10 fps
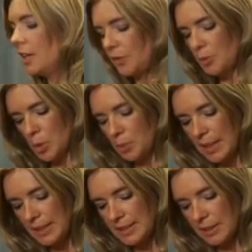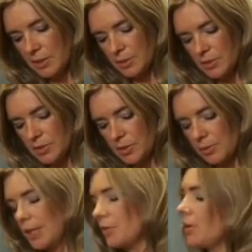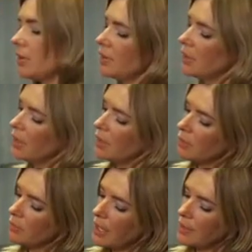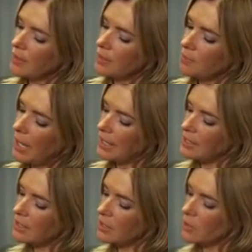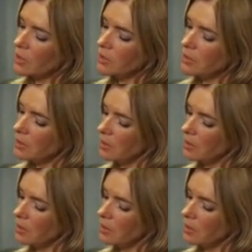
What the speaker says: if you're more placing it onto the regrowth rather than painting it on.